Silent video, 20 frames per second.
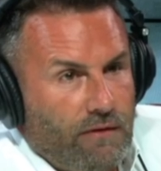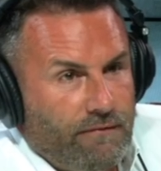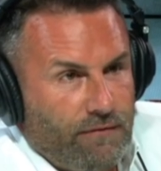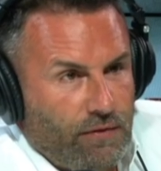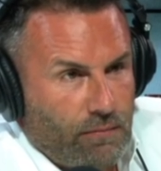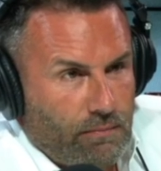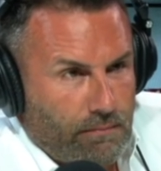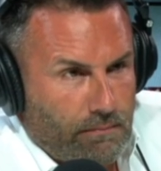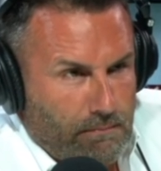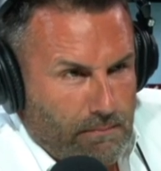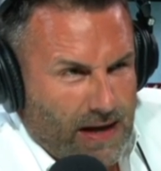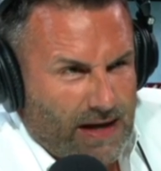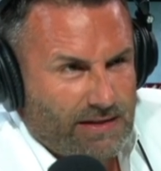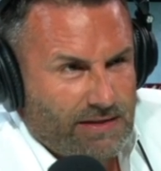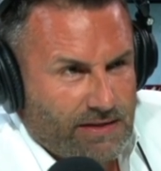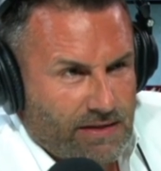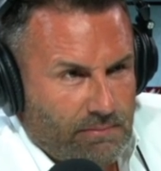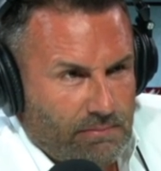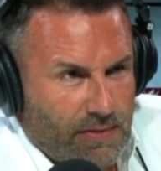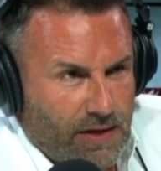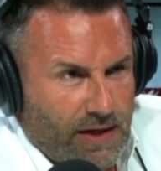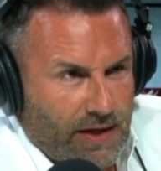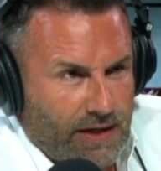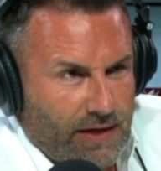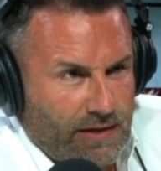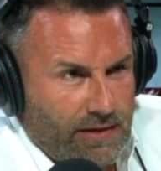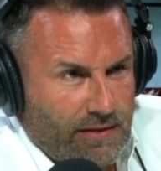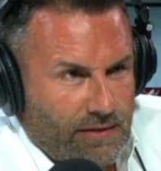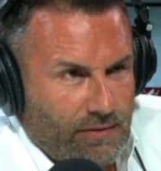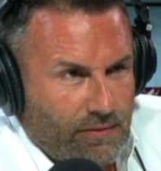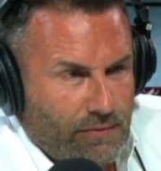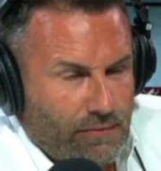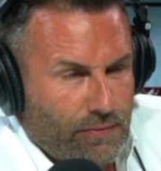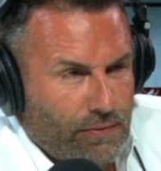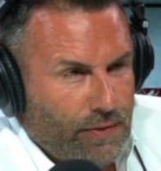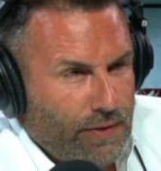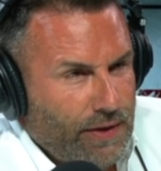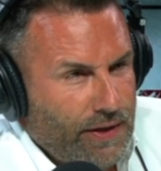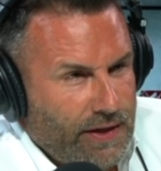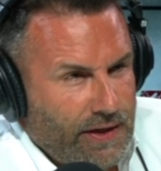if you met somebody
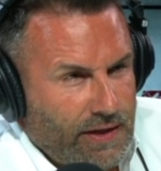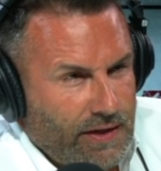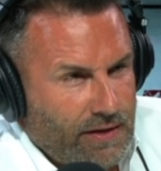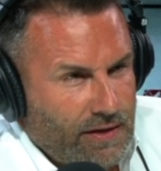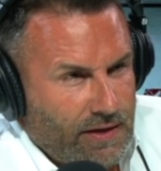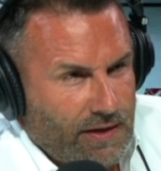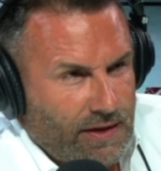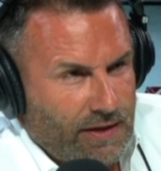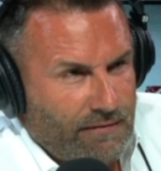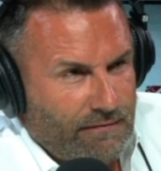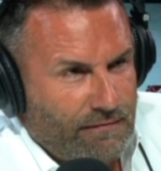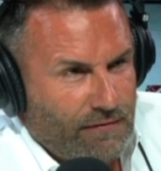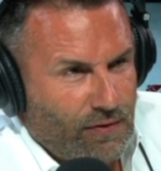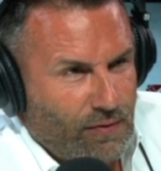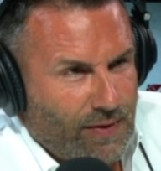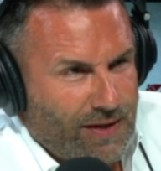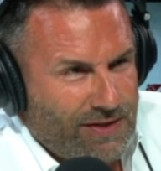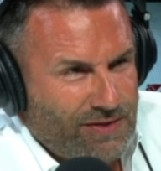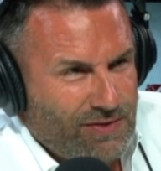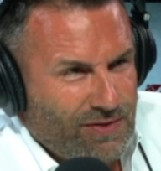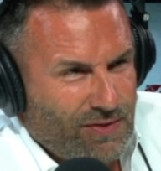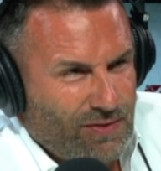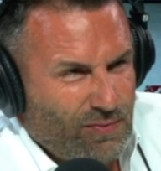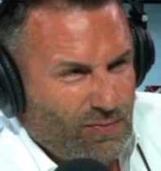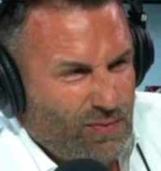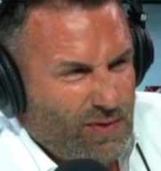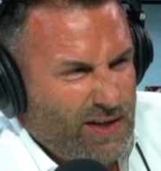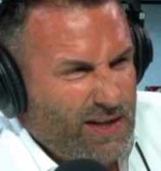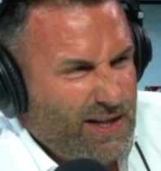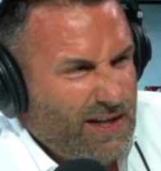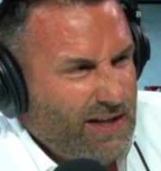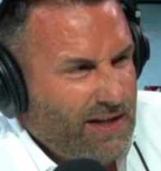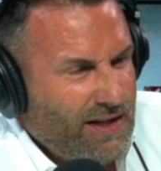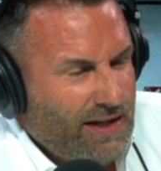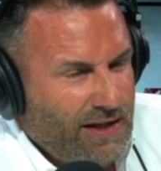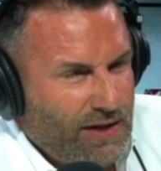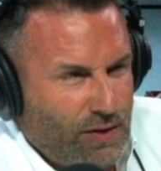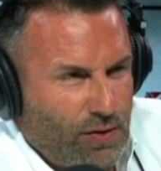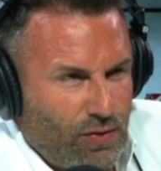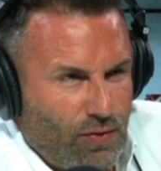really influential,
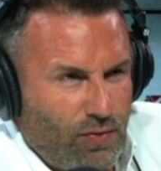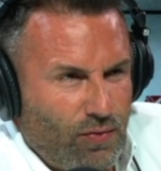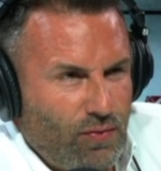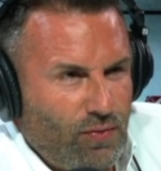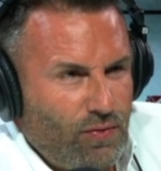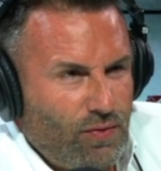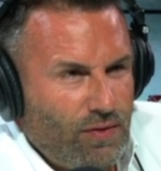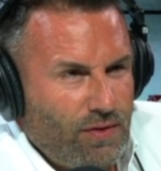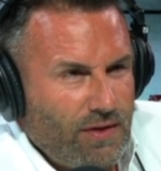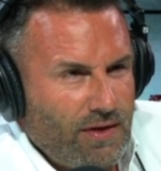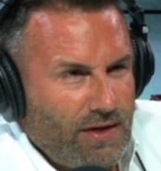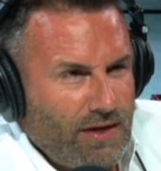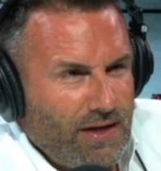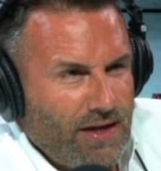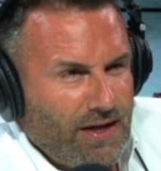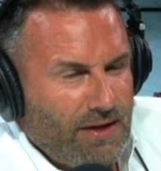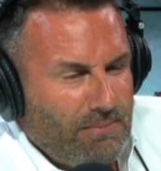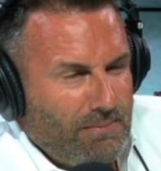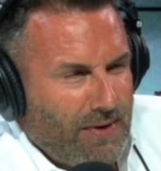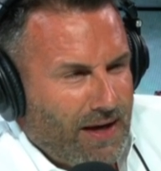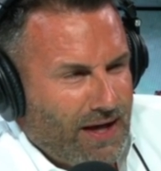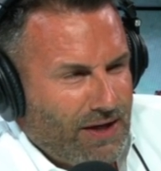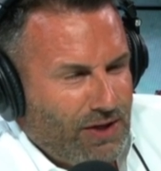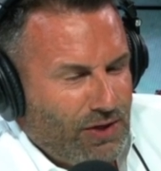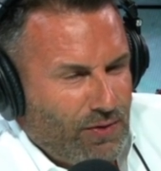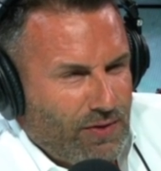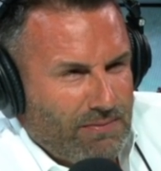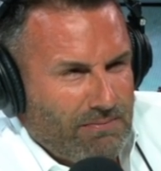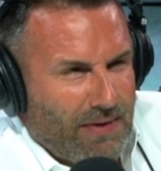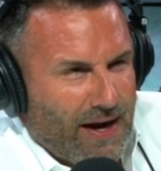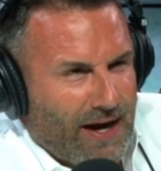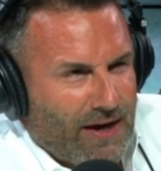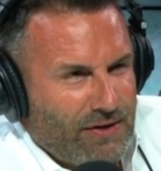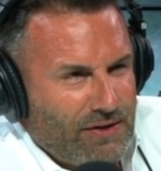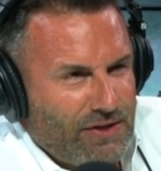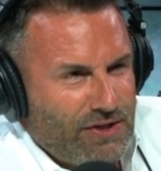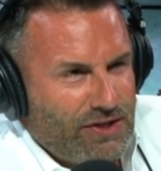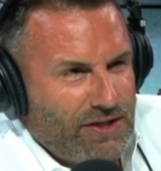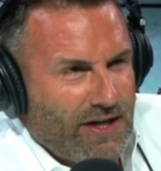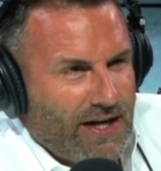really cool, and you admired
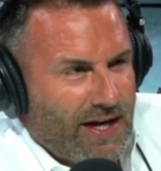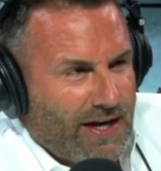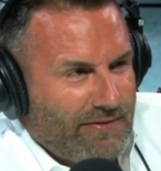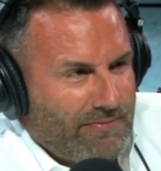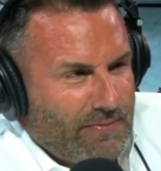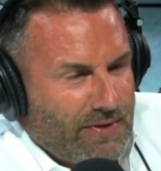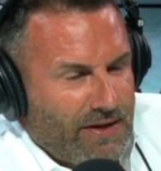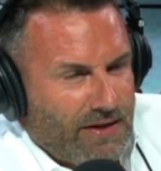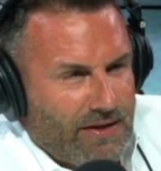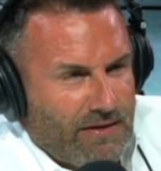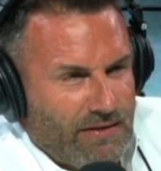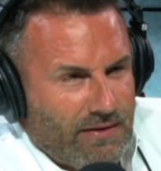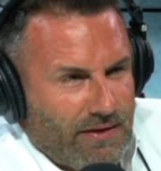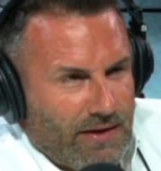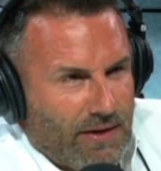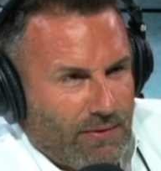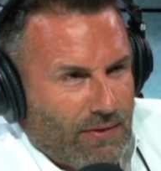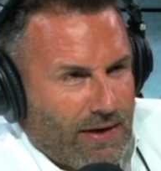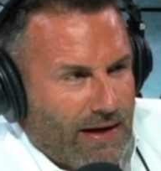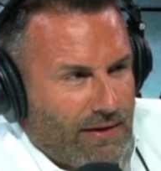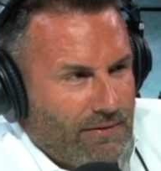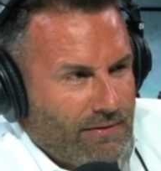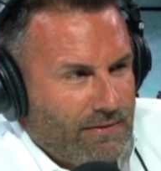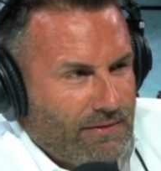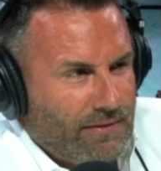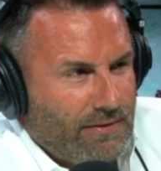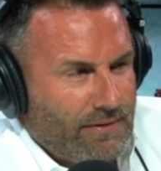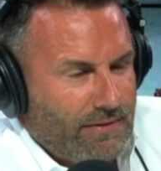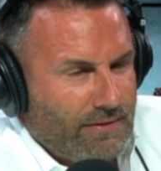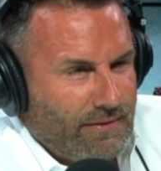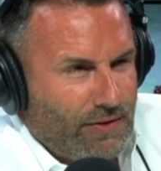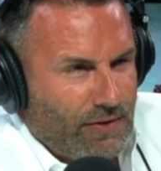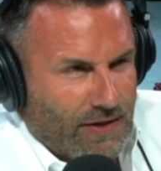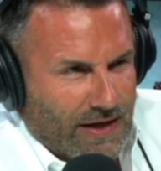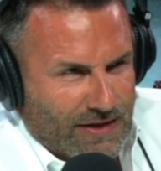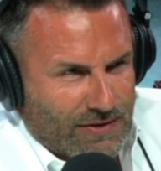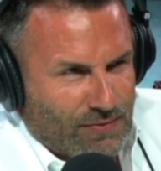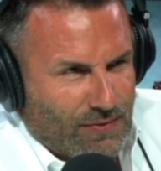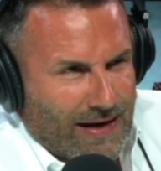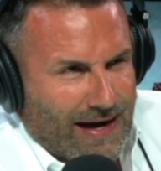the shit out of them, and they were out you
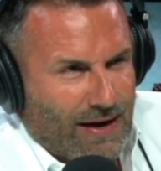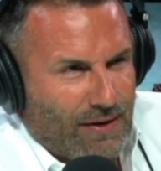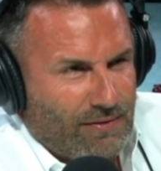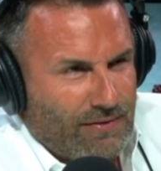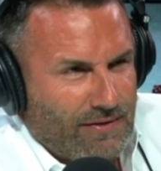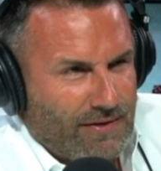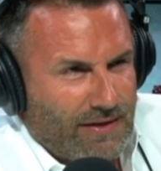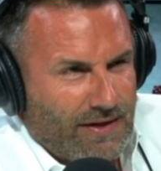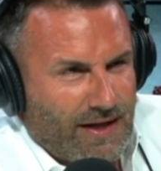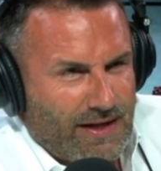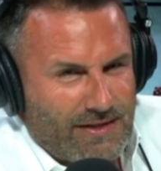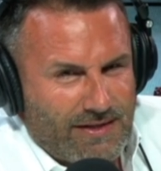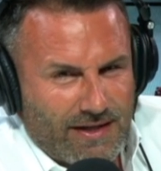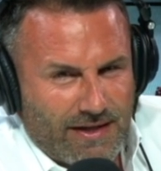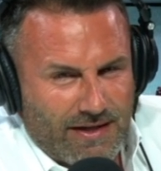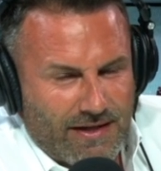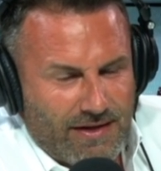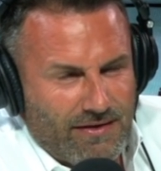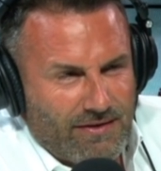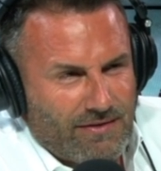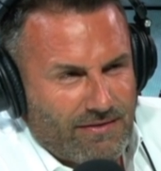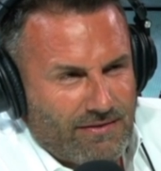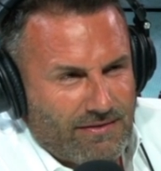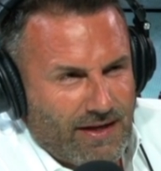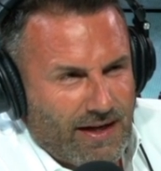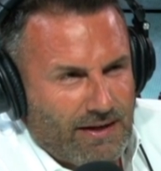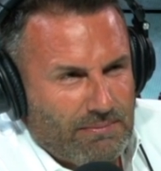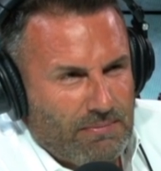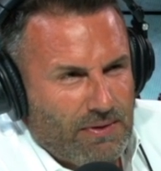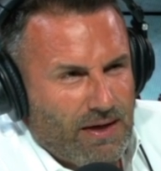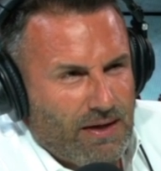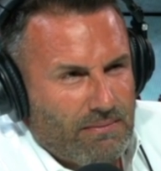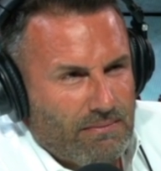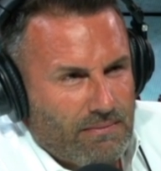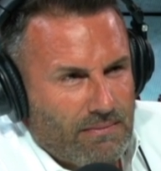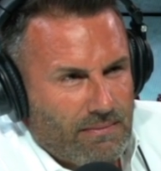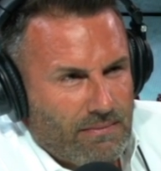guys were out. They said, "Here, take a bump."